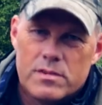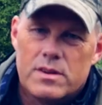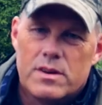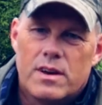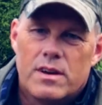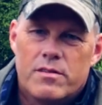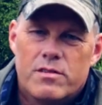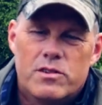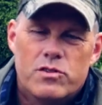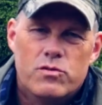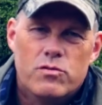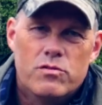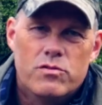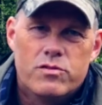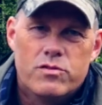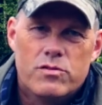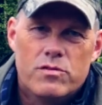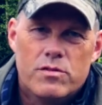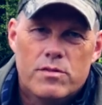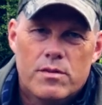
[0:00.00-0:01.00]
have a tool
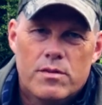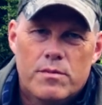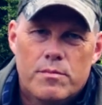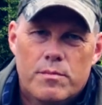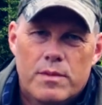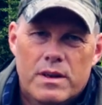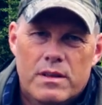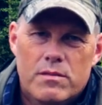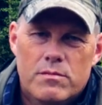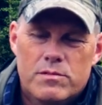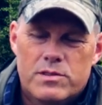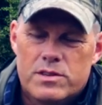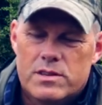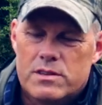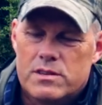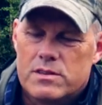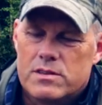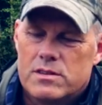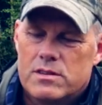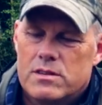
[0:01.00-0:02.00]
to make them
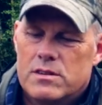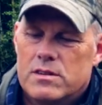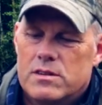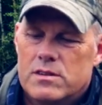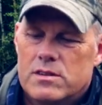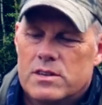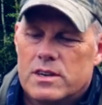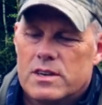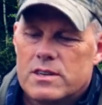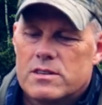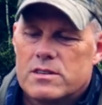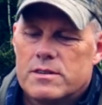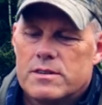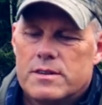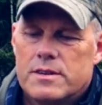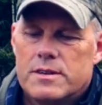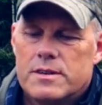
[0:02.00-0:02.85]
sit tight.